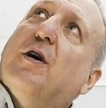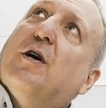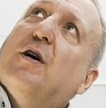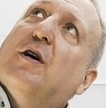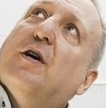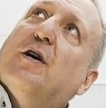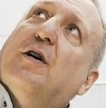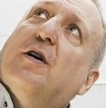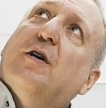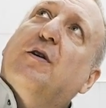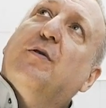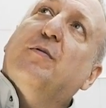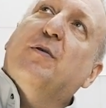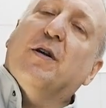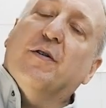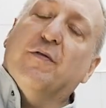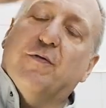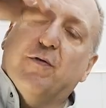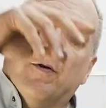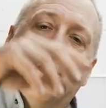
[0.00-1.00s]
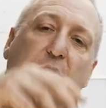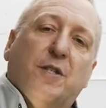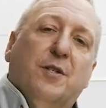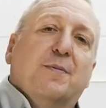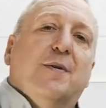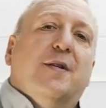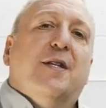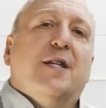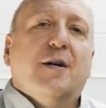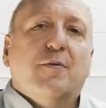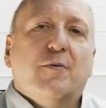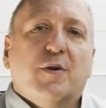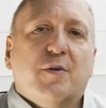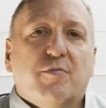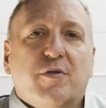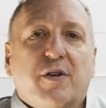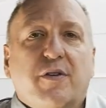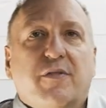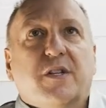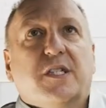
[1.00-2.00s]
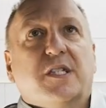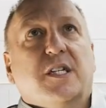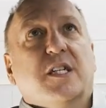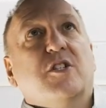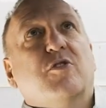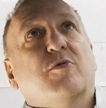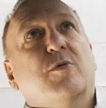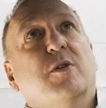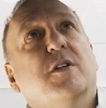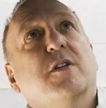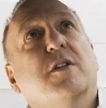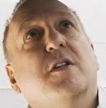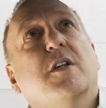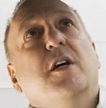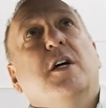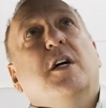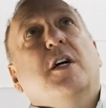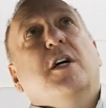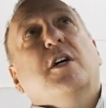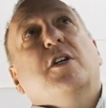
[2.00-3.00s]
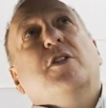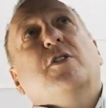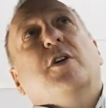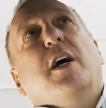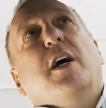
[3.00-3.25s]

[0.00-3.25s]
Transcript: our reinforcement that we previously drilled. So